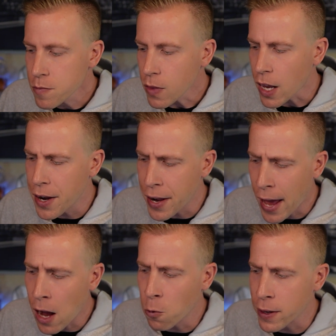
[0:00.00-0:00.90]
And
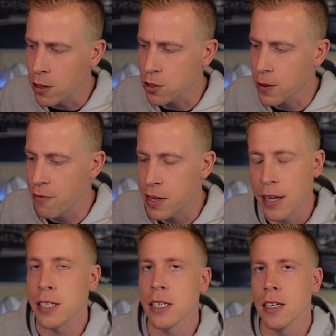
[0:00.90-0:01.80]
now we also have the
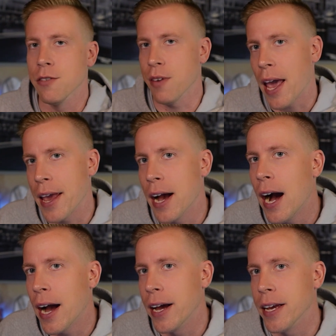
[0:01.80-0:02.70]
idea of
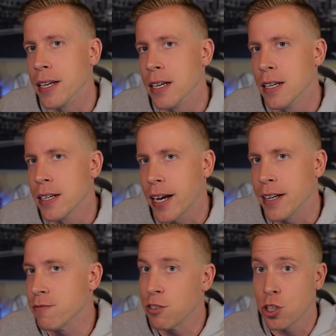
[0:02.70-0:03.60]
AI
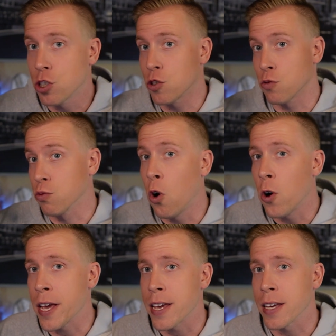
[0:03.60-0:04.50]
kind of
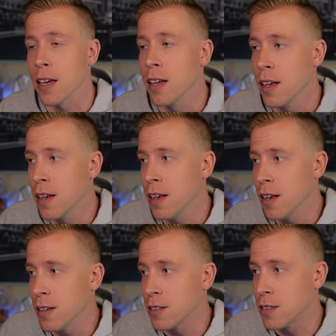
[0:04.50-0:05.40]
destroying
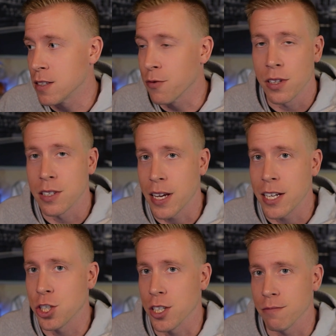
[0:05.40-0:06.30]

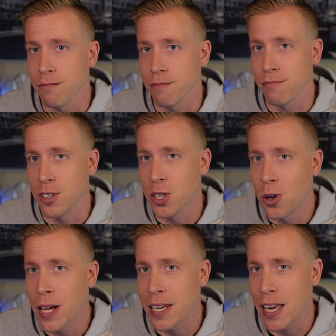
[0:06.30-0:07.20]
civilization.
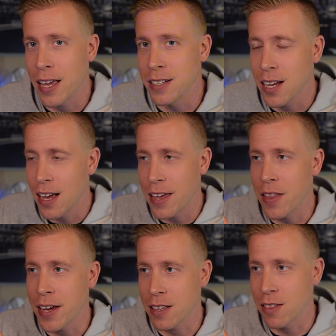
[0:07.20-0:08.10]
And
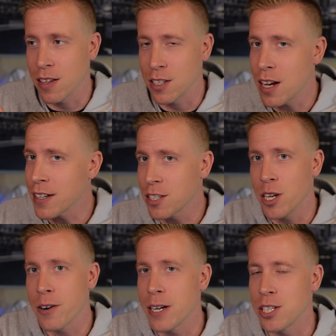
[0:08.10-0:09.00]
like the youngest
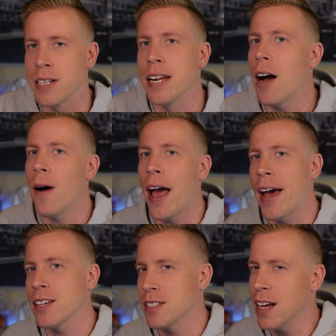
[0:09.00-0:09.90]
generation now
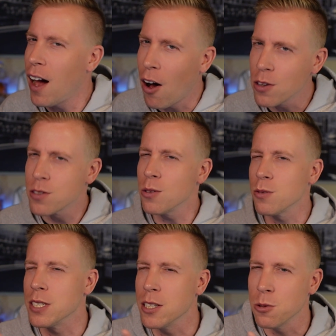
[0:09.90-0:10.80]
has to also
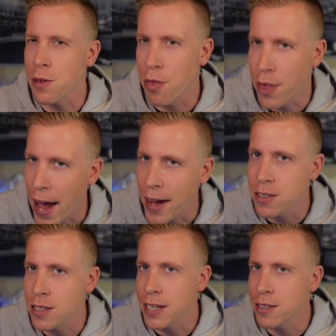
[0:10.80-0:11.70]
deal with
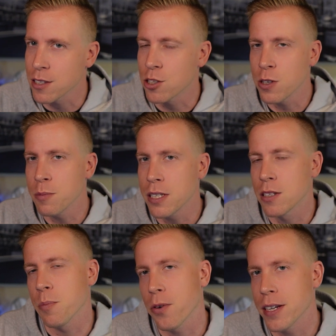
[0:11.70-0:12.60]
that. It's extremely
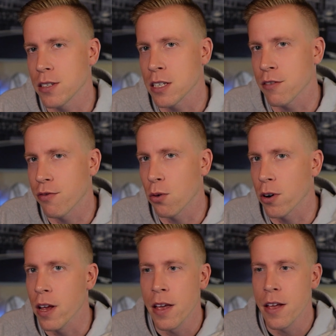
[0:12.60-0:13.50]
depressing
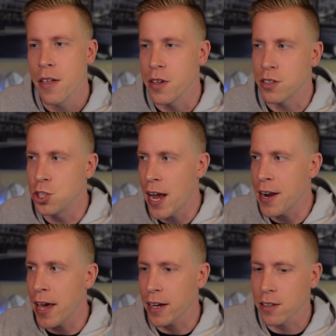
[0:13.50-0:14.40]
for this
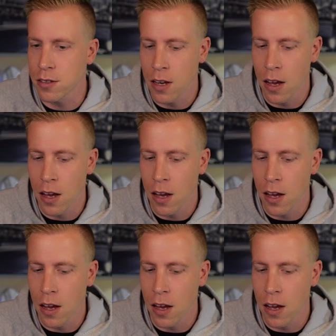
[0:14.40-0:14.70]
Gen X